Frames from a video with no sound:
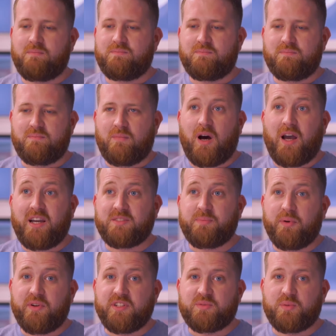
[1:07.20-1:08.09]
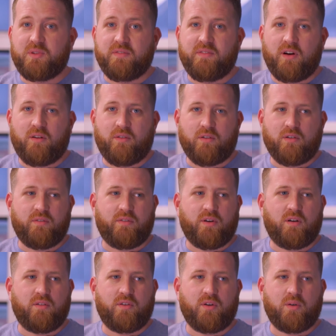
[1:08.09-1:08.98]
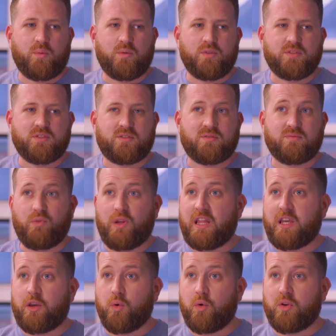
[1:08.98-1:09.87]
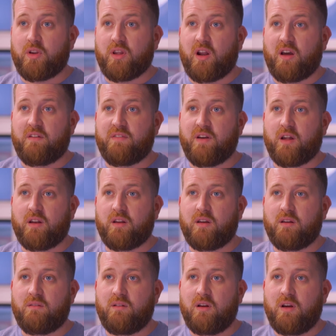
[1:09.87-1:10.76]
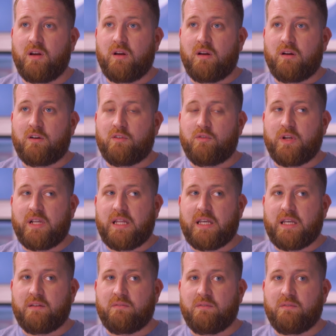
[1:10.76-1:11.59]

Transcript: my experience with the Velvet Revolver was really good, and I found it really